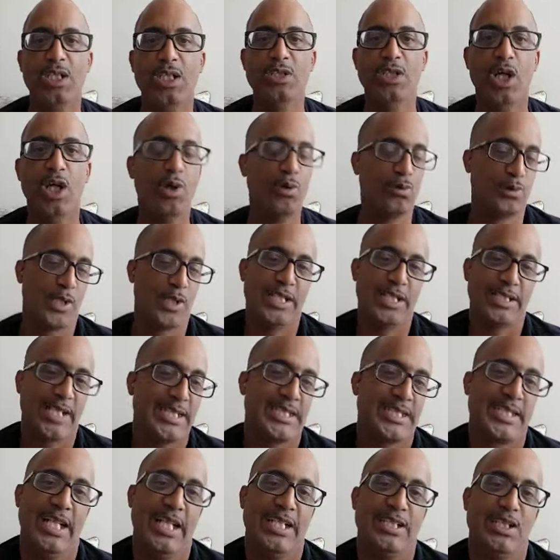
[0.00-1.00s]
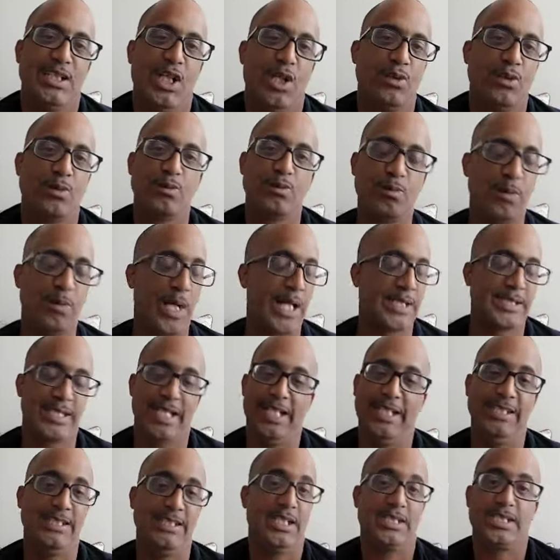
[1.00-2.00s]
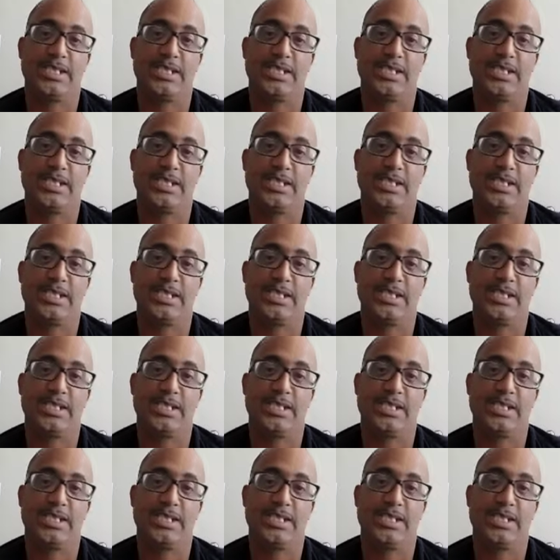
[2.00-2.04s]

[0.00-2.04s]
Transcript: You know that that's it. You know I said he